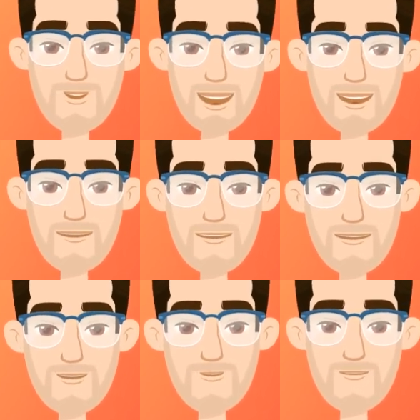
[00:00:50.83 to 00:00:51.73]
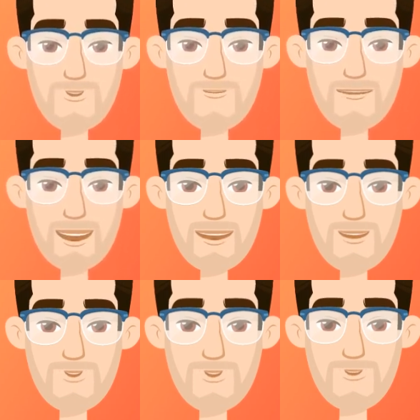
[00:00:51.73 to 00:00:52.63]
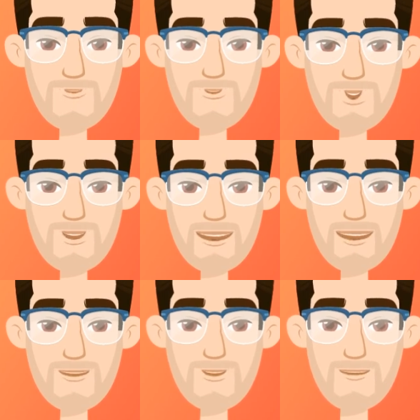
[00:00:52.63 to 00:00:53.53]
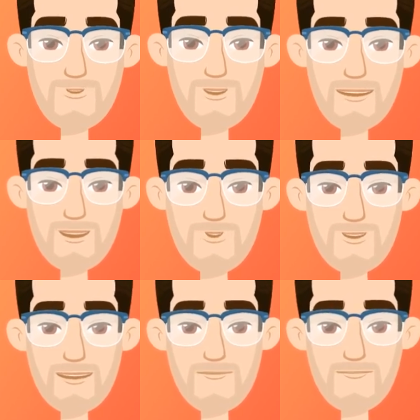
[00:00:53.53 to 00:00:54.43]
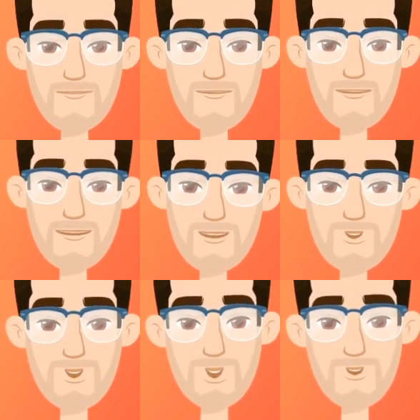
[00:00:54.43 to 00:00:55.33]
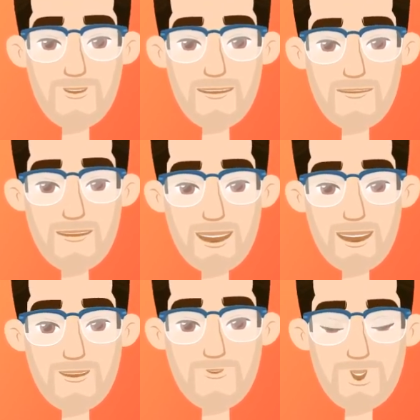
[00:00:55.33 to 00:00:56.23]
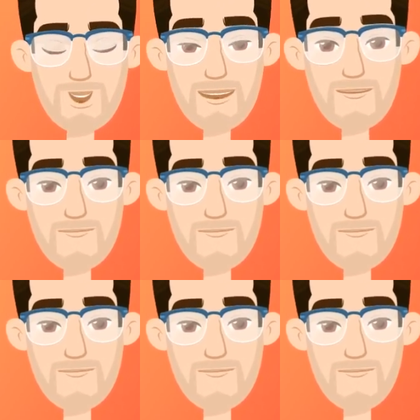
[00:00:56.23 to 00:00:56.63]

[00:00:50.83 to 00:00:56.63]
convoluted tubule plays a crucial role in reabsorbing sodium, glucose, and more.